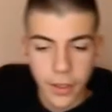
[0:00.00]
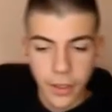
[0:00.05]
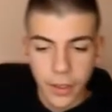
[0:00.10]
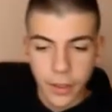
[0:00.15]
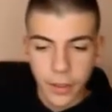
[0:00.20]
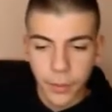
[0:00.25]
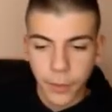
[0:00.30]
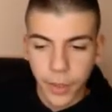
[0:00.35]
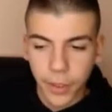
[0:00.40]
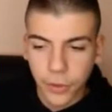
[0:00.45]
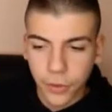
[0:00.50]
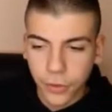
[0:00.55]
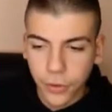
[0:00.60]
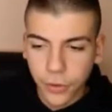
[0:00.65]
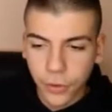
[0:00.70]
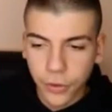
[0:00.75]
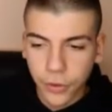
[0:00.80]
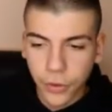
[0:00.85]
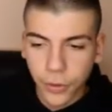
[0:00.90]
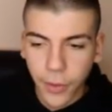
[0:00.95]
to
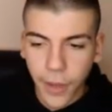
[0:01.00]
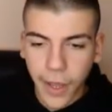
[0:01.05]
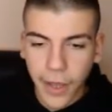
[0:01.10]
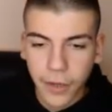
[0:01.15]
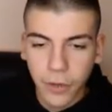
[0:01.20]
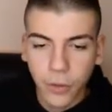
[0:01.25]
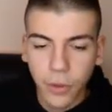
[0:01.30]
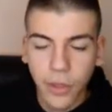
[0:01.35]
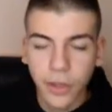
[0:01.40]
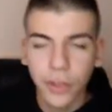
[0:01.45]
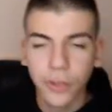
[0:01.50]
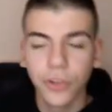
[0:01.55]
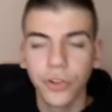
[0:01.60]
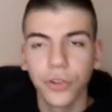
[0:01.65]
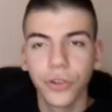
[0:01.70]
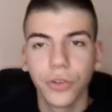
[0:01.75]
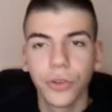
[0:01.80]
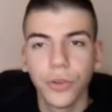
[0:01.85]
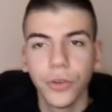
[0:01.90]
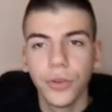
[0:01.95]
YouTube, and you can
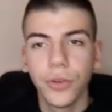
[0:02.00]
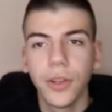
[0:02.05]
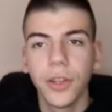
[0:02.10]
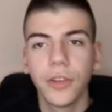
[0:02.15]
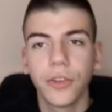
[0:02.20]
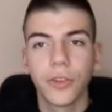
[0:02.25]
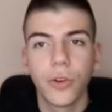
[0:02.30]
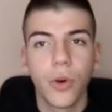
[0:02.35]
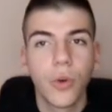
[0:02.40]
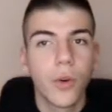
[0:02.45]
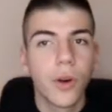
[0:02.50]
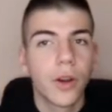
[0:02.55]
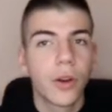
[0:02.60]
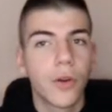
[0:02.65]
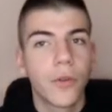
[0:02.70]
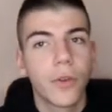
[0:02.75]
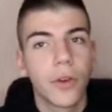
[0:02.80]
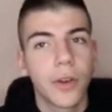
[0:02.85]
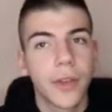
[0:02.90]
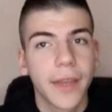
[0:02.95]
just do this over and
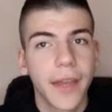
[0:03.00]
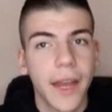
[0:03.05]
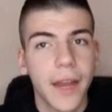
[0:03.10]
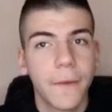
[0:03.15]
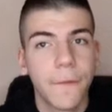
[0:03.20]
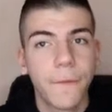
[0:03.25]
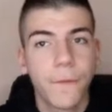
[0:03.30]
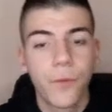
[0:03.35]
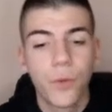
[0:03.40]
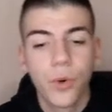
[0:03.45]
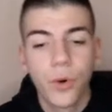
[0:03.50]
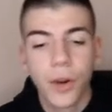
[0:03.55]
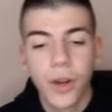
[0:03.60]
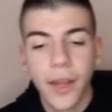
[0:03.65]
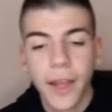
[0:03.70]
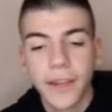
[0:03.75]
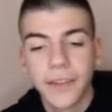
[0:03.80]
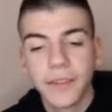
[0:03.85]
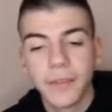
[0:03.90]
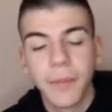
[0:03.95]
over again for
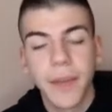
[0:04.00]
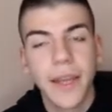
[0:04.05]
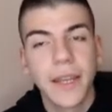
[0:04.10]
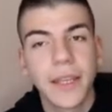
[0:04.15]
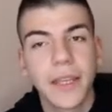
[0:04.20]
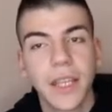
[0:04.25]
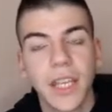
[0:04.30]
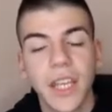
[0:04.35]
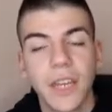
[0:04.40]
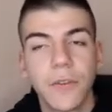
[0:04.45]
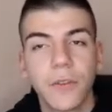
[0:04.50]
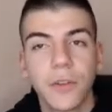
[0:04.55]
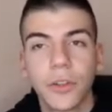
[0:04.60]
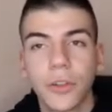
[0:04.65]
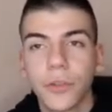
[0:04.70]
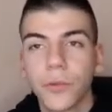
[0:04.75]
as many keywords,